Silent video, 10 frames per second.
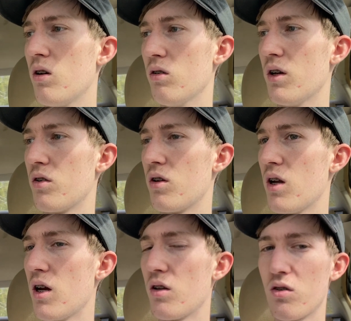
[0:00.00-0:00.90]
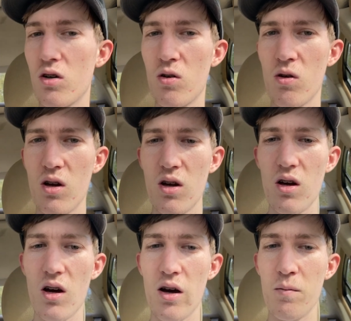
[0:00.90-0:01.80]
later today. So
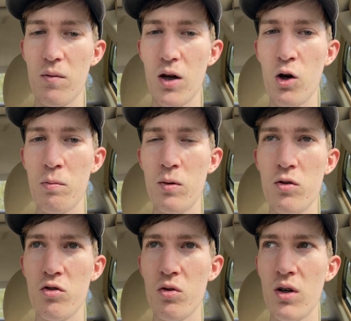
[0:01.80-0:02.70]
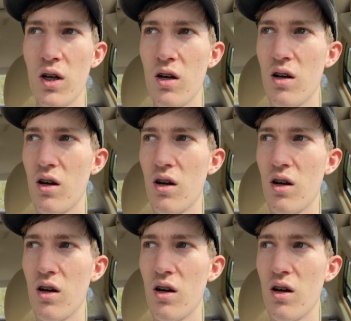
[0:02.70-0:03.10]
I hope you enjoyed